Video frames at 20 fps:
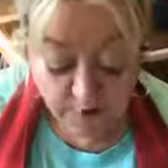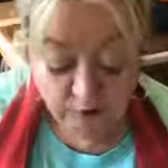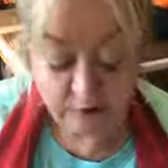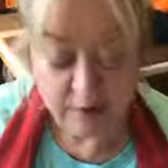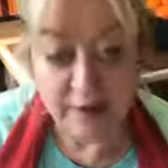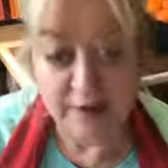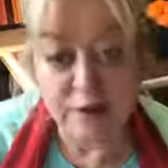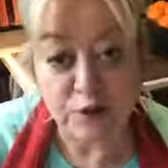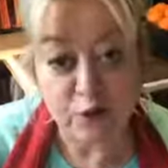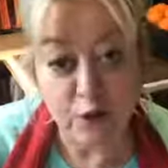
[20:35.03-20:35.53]

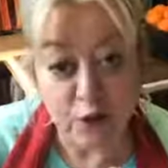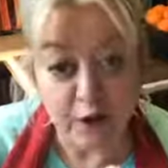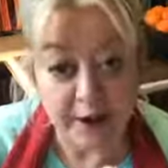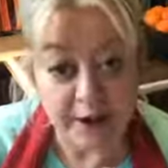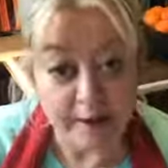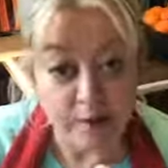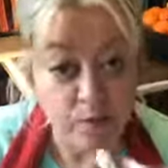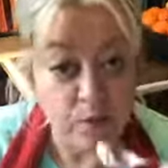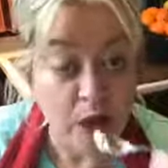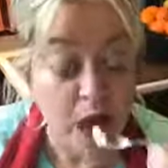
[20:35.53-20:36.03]
that's
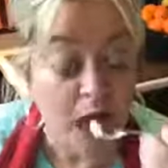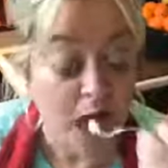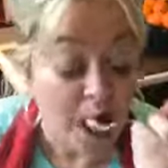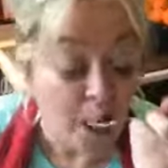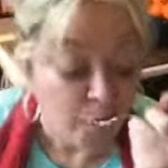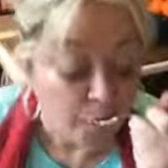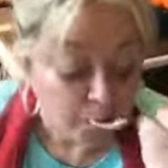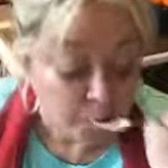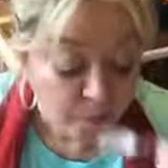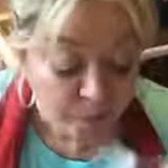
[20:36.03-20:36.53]
great.
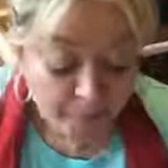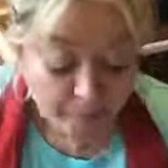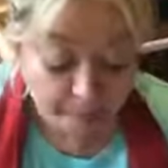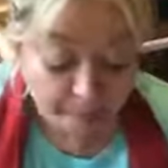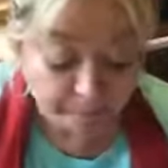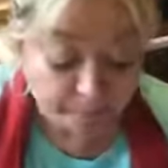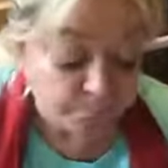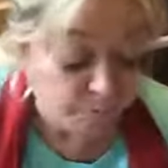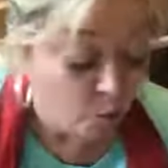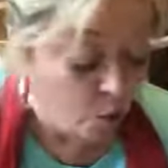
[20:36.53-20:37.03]

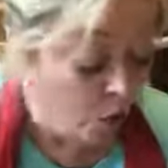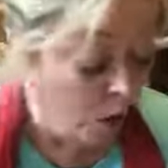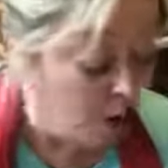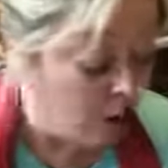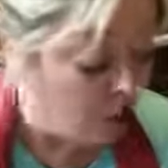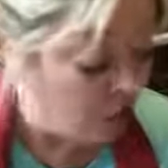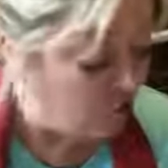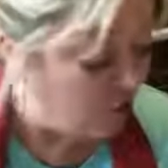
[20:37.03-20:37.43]
And I